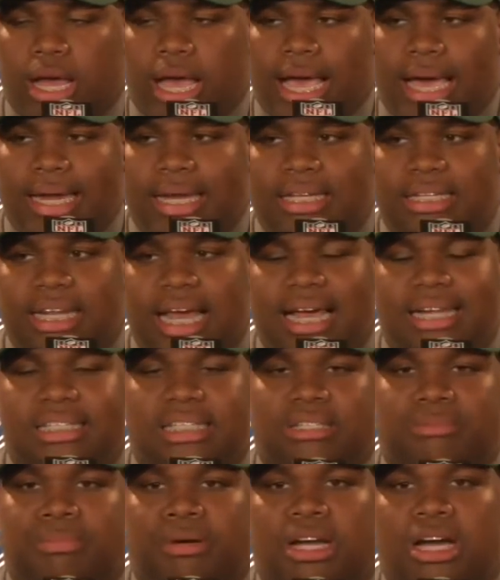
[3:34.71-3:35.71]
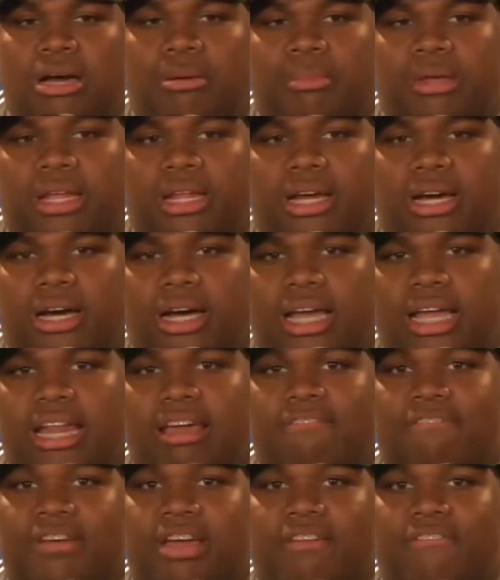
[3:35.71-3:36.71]
And it's not just becoming an
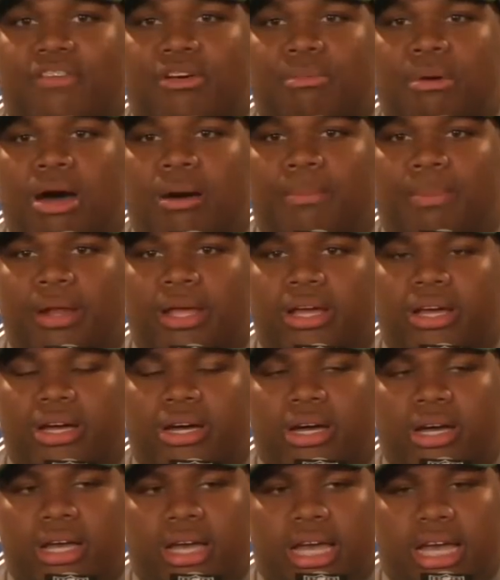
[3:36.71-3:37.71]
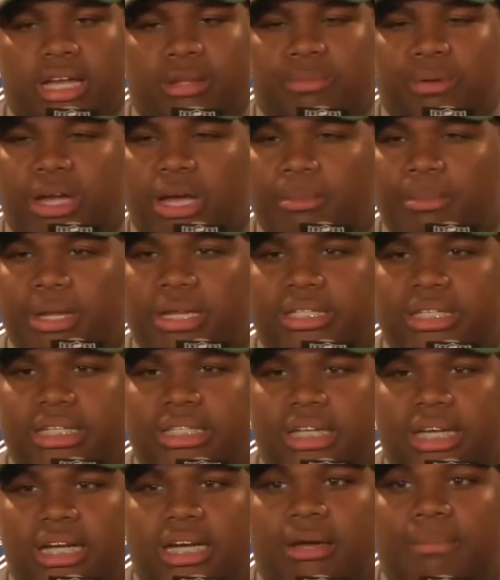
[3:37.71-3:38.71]
NFL football player; it's becoming
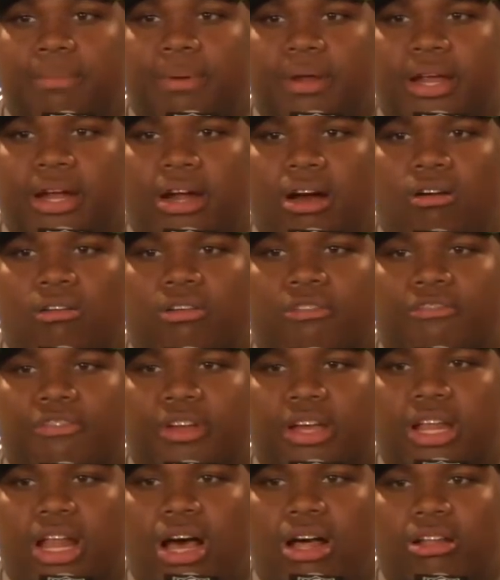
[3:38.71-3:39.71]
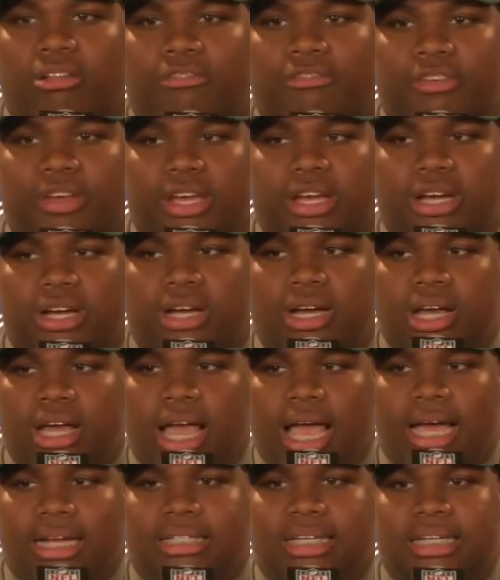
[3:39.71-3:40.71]
just a good player on the field, off the field,
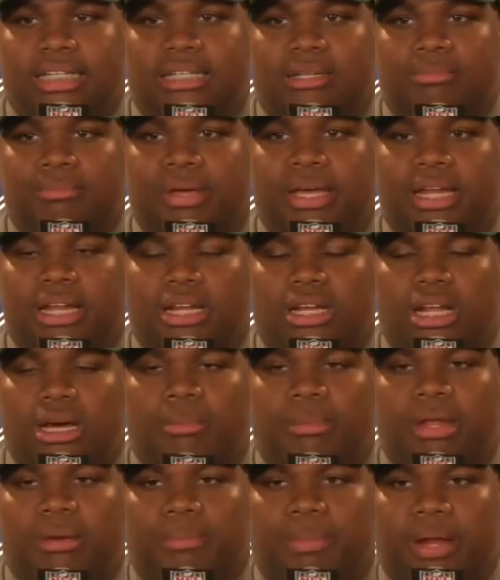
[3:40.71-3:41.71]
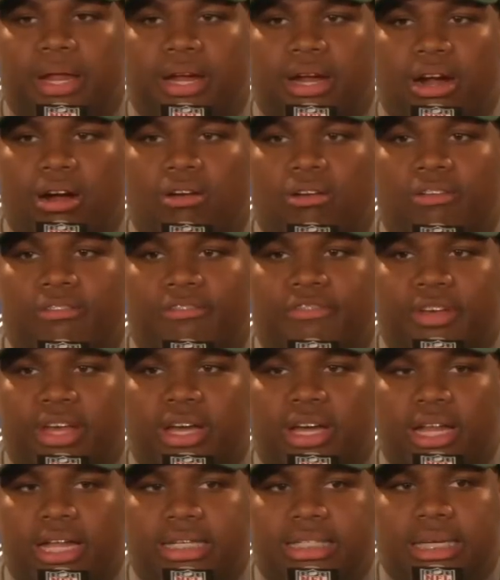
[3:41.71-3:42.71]
and just being a dominant player on the
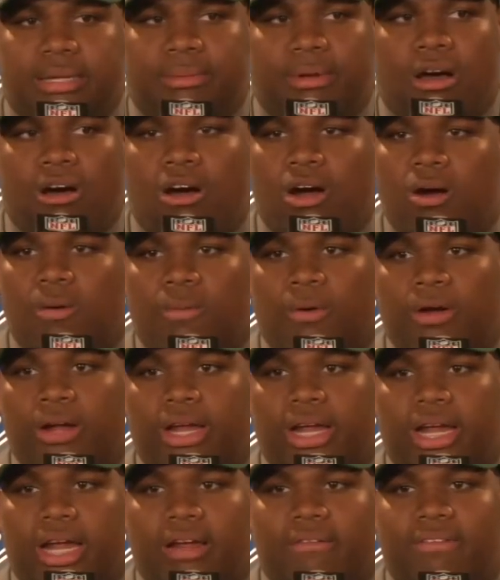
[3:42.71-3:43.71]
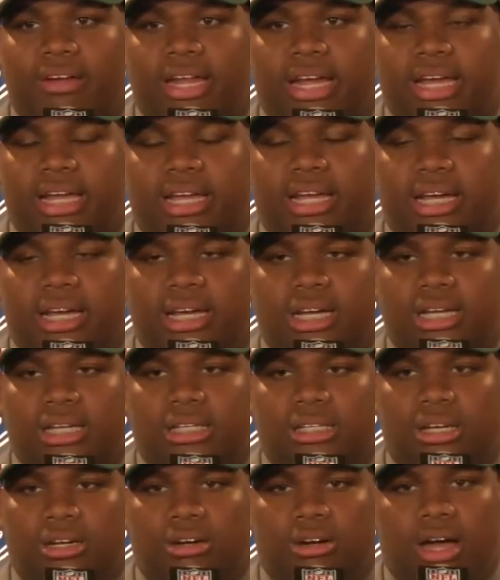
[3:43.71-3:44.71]
field and just hard working every day.
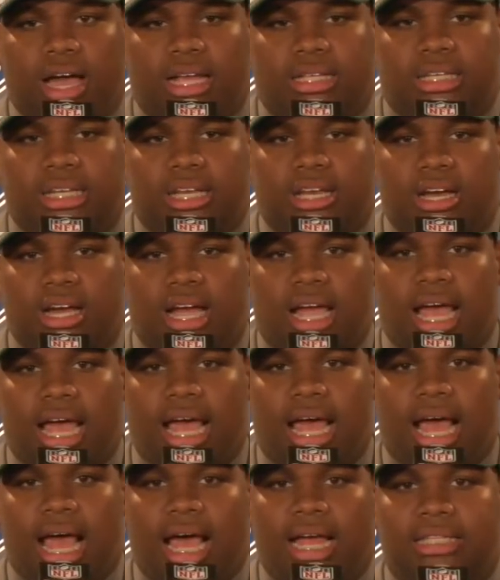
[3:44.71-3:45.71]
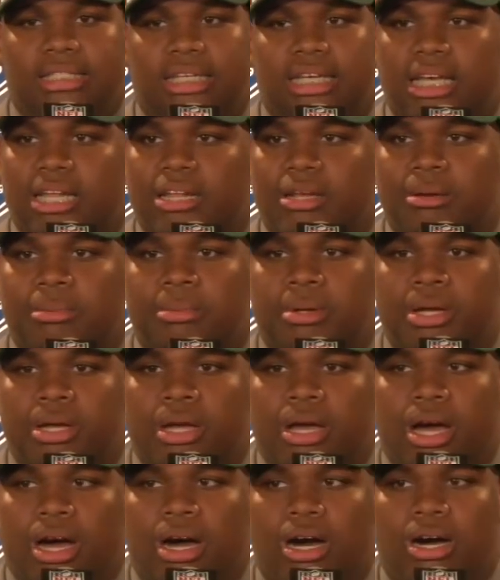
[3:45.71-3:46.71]
So as a young guy, I tell them.
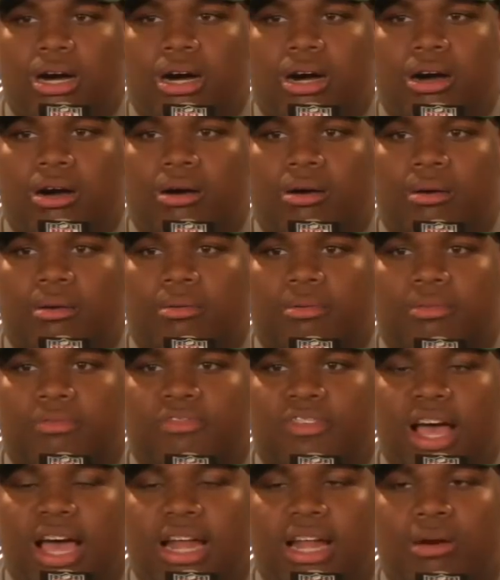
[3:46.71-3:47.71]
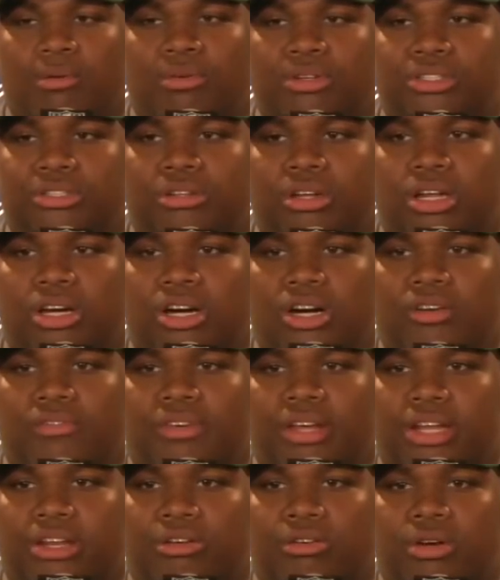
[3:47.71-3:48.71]
Um, find out what you love
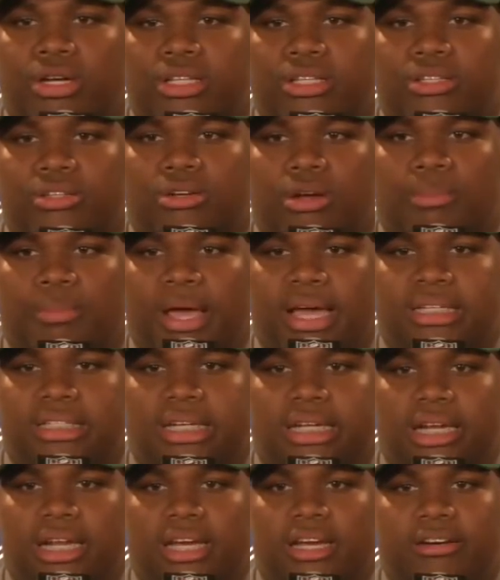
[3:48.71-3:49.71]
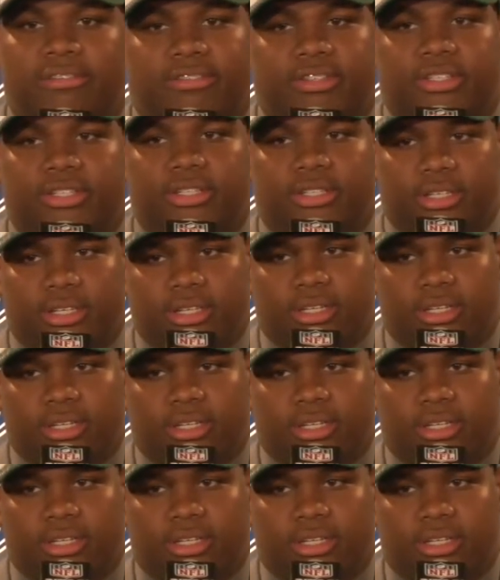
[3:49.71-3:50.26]
and do it to a passionate level.